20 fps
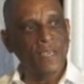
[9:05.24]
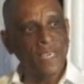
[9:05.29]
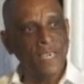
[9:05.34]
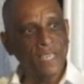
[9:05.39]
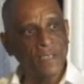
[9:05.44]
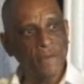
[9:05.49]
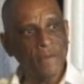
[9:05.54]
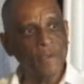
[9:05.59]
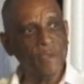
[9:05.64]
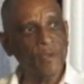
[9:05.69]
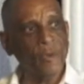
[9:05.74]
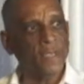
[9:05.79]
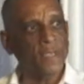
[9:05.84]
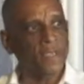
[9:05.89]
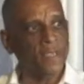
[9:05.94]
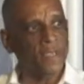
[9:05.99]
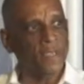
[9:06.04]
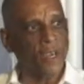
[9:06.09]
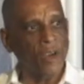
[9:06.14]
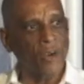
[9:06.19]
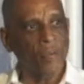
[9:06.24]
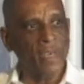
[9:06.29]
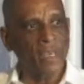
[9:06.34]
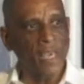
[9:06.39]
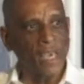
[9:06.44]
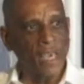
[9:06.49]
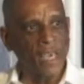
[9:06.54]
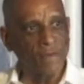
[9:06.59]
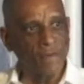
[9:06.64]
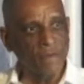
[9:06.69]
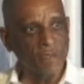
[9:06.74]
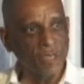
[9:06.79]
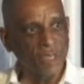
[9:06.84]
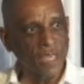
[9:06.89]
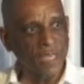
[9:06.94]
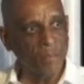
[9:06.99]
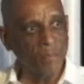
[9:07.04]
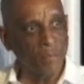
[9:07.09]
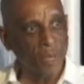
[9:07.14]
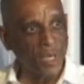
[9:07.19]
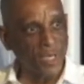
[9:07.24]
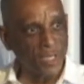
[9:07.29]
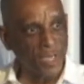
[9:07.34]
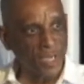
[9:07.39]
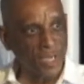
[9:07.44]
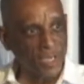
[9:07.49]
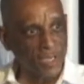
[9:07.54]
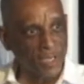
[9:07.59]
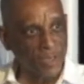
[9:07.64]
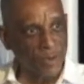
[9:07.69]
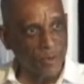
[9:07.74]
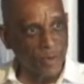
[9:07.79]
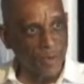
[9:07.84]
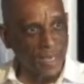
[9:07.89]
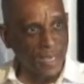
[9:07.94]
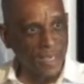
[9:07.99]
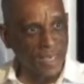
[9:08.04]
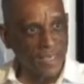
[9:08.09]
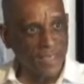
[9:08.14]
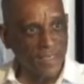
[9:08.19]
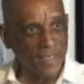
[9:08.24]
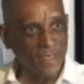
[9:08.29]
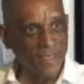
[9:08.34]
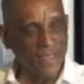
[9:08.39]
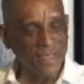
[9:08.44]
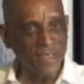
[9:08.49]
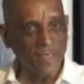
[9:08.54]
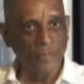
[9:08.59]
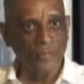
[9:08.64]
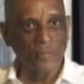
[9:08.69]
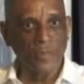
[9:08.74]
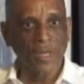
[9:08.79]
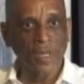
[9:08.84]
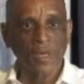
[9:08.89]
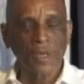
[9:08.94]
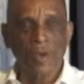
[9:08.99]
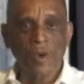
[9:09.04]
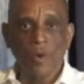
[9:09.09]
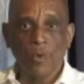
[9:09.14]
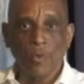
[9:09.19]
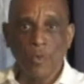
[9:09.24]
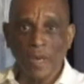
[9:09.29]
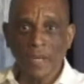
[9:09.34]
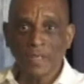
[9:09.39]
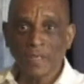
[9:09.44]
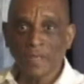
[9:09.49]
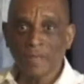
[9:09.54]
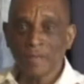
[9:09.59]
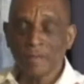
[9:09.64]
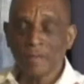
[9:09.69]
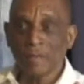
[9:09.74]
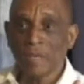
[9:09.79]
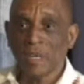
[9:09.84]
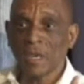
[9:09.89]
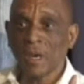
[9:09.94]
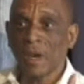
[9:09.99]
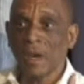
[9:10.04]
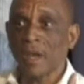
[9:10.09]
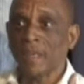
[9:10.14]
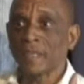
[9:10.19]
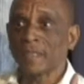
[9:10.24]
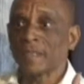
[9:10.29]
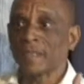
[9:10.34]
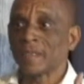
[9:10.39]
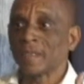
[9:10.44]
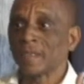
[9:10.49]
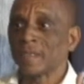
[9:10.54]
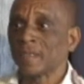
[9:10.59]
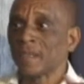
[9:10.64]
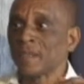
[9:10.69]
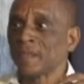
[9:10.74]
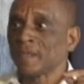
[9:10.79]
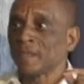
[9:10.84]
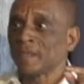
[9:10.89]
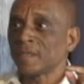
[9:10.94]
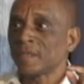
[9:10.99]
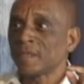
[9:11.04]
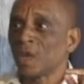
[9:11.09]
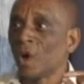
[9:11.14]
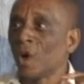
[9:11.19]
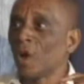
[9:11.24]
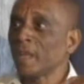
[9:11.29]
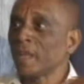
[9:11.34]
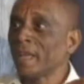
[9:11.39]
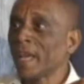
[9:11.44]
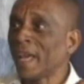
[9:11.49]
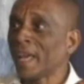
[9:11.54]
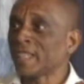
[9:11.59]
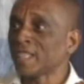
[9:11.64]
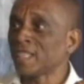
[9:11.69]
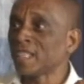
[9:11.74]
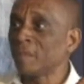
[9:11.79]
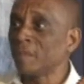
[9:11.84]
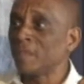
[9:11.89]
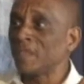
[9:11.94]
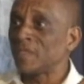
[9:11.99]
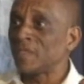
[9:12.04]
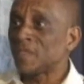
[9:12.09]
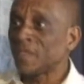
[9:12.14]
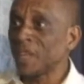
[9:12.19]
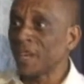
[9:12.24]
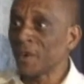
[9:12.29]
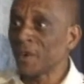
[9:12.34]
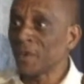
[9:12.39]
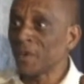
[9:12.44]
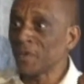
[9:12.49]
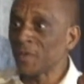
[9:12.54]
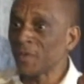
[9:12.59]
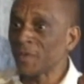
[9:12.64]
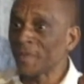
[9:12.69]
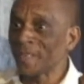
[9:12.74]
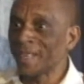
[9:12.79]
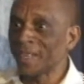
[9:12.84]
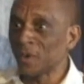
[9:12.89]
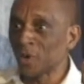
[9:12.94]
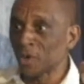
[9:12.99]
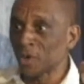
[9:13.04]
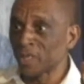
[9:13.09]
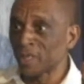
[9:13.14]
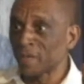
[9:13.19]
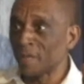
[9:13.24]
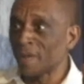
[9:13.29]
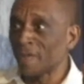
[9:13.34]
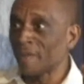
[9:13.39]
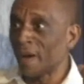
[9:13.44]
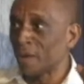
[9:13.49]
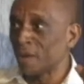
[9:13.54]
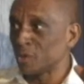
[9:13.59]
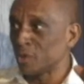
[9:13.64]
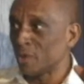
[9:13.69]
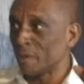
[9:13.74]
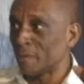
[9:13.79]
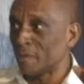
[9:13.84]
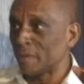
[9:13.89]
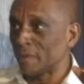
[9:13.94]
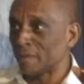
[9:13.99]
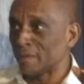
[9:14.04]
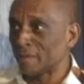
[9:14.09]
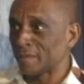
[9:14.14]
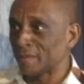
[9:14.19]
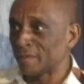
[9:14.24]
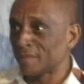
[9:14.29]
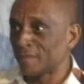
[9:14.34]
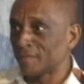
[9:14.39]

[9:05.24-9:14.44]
influences our behavior in particular ways. One, because the dollar has to be scarce in order to be valuable.